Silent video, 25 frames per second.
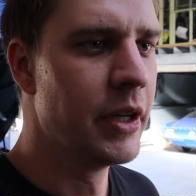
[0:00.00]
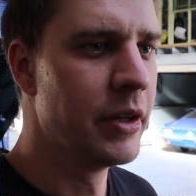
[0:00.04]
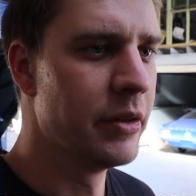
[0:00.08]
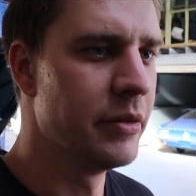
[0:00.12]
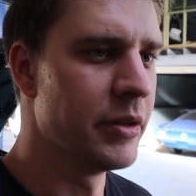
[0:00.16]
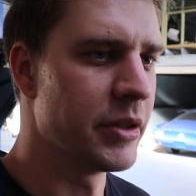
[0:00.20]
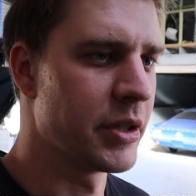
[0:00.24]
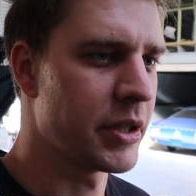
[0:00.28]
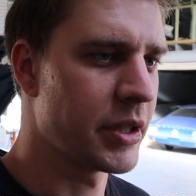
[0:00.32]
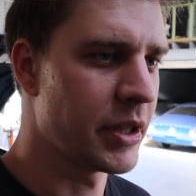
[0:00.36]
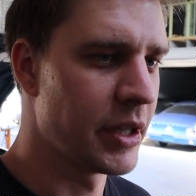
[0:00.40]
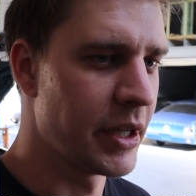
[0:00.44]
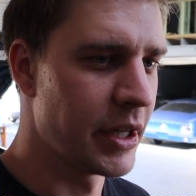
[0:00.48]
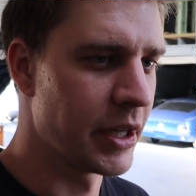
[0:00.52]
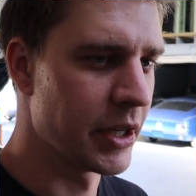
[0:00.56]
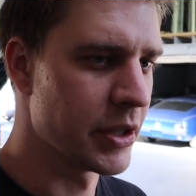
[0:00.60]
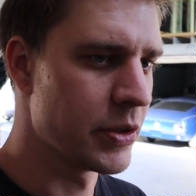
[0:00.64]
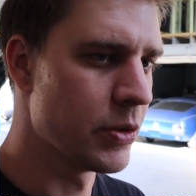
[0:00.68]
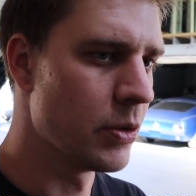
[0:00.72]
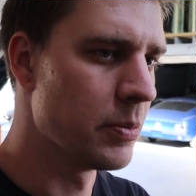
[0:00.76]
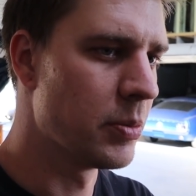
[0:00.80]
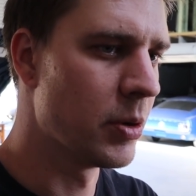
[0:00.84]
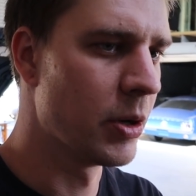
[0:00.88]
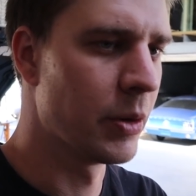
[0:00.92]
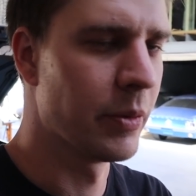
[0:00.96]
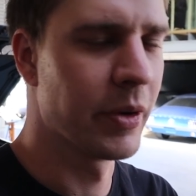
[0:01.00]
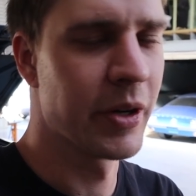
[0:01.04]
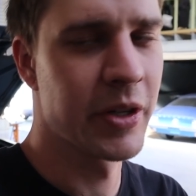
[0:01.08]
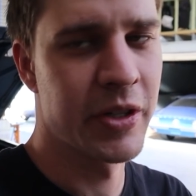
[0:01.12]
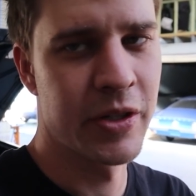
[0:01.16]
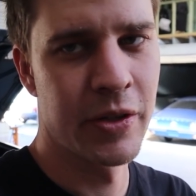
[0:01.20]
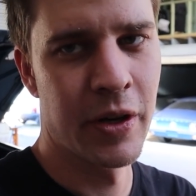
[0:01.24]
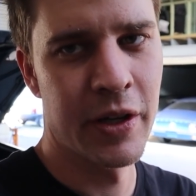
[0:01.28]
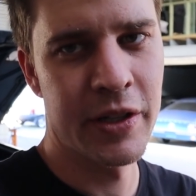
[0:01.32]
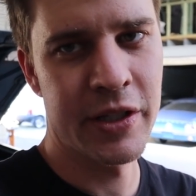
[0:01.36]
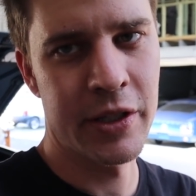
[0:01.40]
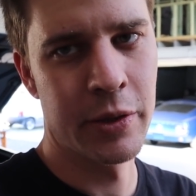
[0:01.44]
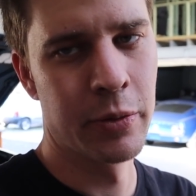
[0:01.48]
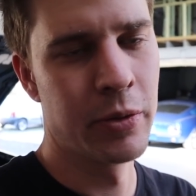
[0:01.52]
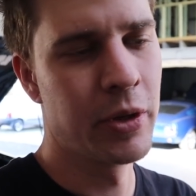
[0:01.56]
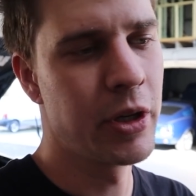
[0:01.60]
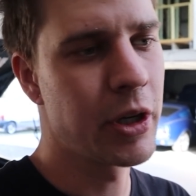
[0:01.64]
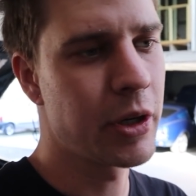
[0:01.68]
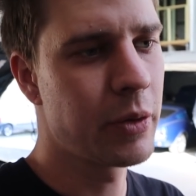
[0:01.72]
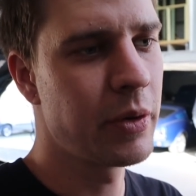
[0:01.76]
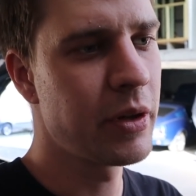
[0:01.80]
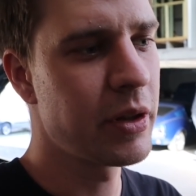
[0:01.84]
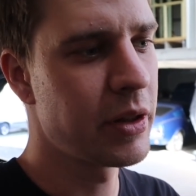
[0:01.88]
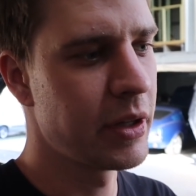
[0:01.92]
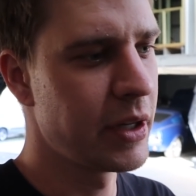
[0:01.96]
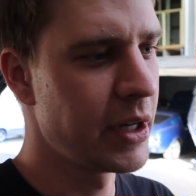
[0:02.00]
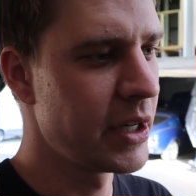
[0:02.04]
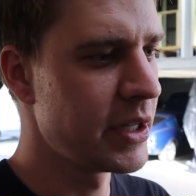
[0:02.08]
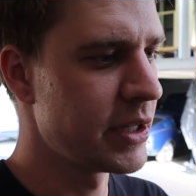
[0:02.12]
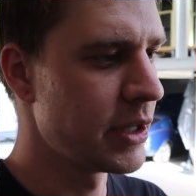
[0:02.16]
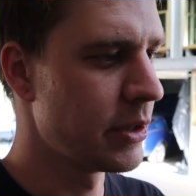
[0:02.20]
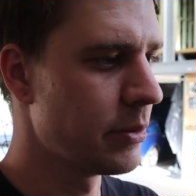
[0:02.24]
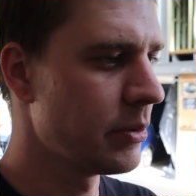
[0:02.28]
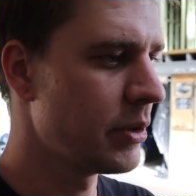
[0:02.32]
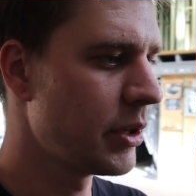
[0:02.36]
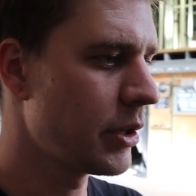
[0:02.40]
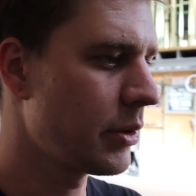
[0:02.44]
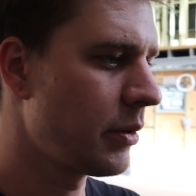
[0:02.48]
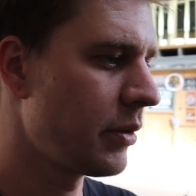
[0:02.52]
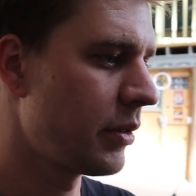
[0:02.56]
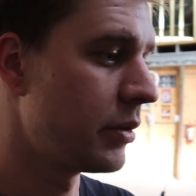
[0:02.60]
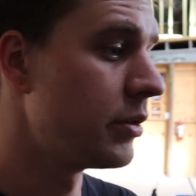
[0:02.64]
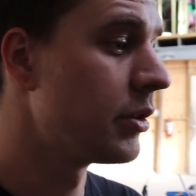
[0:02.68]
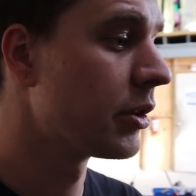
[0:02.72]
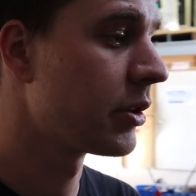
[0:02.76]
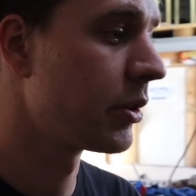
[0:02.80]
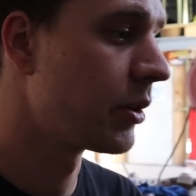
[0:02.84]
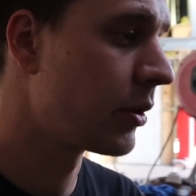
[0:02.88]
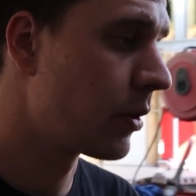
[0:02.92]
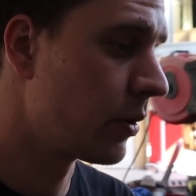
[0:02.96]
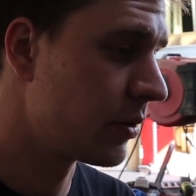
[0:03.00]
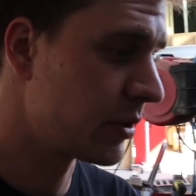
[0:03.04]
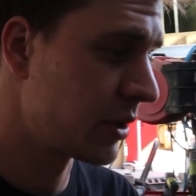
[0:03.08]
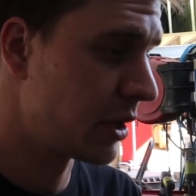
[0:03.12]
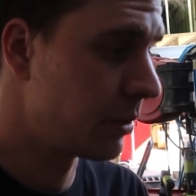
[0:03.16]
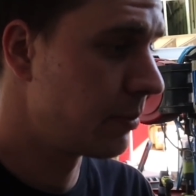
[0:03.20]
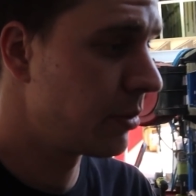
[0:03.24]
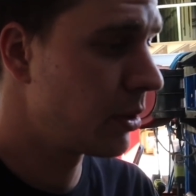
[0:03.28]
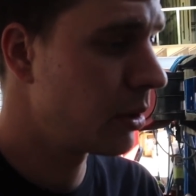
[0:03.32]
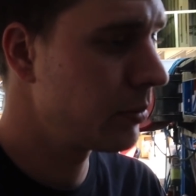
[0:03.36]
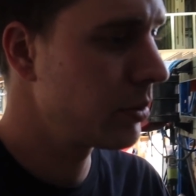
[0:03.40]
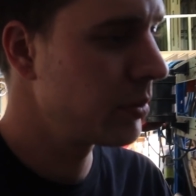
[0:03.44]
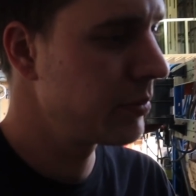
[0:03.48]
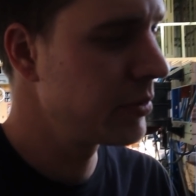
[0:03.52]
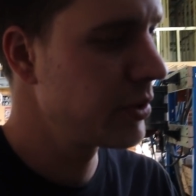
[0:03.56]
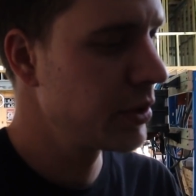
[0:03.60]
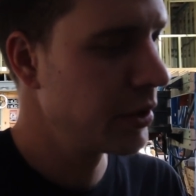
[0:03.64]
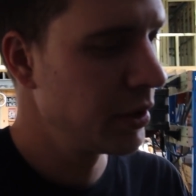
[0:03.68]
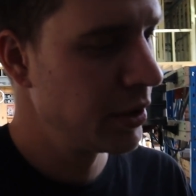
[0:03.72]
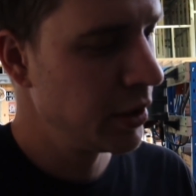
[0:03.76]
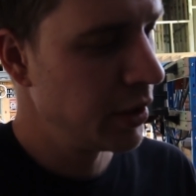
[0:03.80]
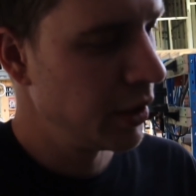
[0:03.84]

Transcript: We're just cleaning it to the point where it's nice to work with and easy to work with and not going to cause any problems.